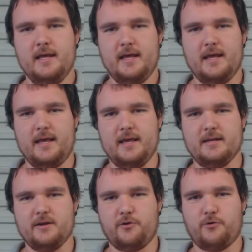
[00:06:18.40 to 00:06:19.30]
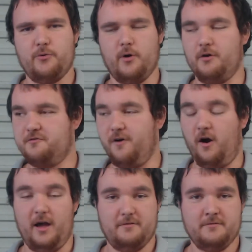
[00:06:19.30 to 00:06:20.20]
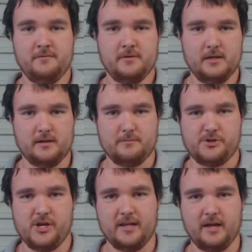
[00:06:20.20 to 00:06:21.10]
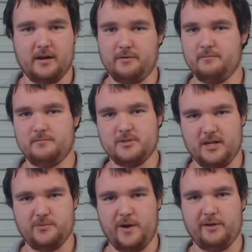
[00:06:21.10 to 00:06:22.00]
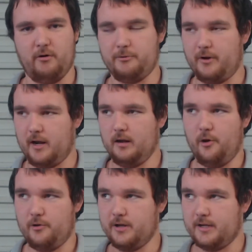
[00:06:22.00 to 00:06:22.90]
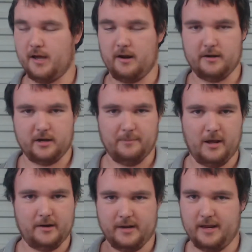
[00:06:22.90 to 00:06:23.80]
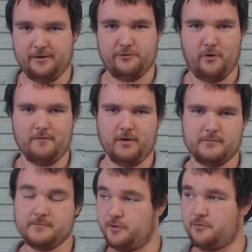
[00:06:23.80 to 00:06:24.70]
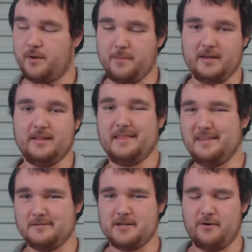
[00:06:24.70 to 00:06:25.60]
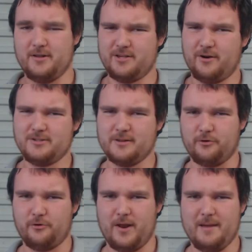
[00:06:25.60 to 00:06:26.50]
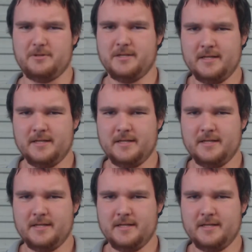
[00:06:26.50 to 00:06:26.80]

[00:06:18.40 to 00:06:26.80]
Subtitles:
And a crew of 5. Machine gunner / radio operator, loader, gunner, commander, and a driver. So 3 men in that little turret. The turret's a little cramped.